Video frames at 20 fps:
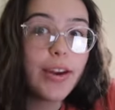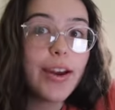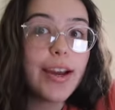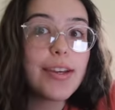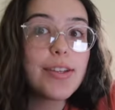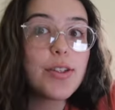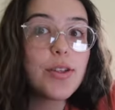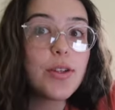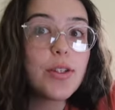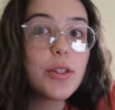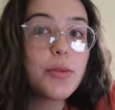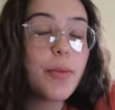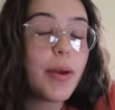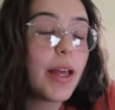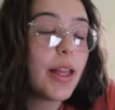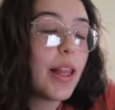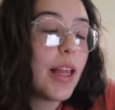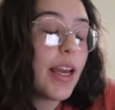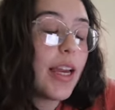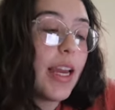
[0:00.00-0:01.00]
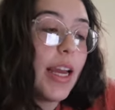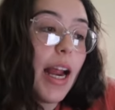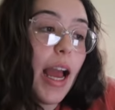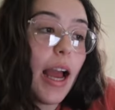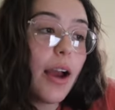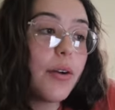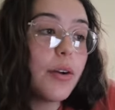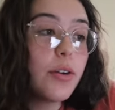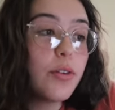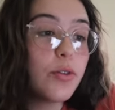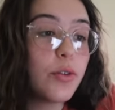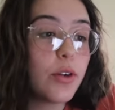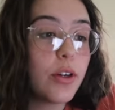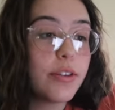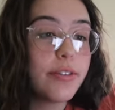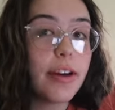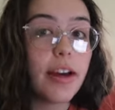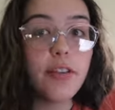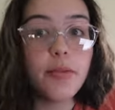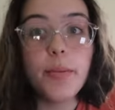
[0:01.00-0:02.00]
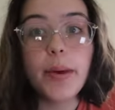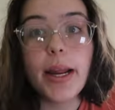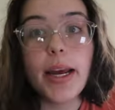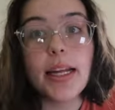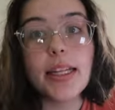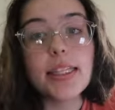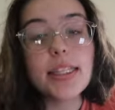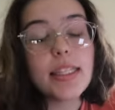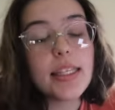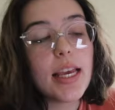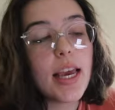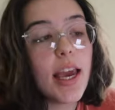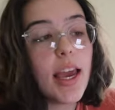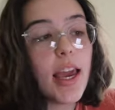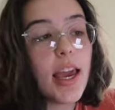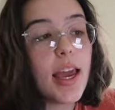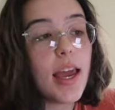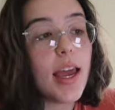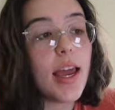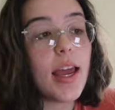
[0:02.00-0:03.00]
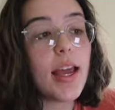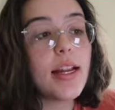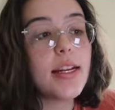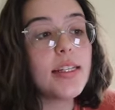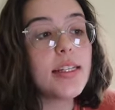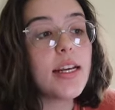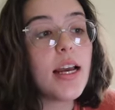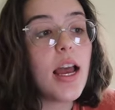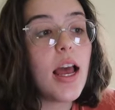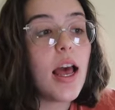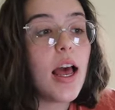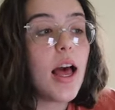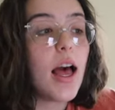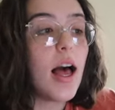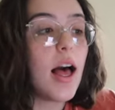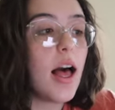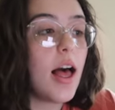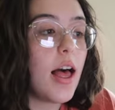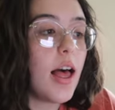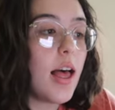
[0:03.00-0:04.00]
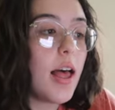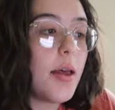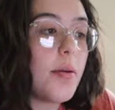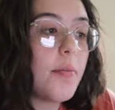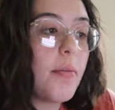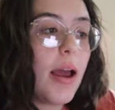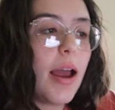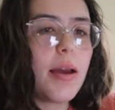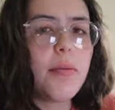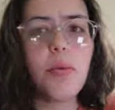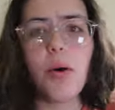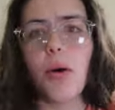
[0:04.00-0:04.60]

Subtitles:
guys, so it's been like an hour and 45 minutes and I'm